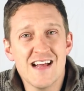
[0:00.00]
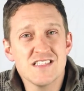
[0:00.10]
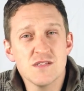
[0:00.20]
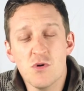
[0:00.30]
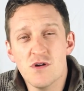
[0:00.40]
As
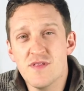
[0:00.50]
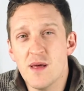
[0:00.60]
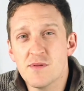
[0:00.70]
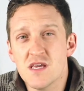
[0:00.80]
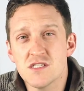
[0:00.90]
this part of the
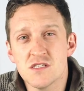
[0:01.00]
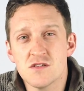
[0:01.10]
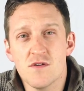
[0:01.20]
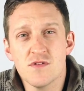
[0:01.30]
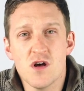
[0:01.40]
application
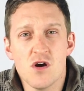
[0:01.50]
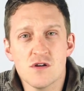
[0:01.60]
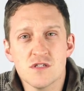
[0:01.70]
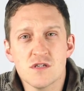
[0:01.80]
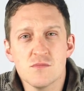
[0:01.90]
is often the
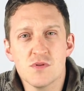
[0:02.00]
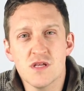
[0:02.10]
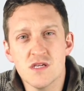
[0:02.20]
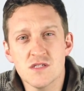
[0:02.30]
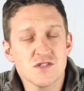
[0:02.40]
hardest to
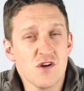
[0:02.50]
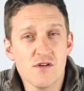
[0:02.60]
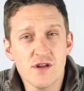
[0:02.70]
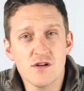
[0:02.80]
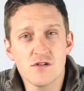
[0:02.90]
complete,
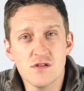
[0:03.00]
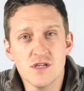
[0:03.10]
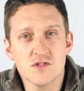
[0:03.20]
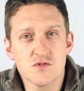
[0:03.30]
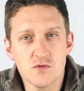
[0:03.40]
starting
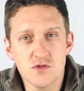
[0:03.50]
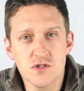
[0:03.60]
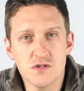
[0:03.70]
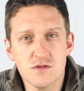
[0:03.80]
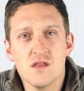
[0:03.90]
early is crucial.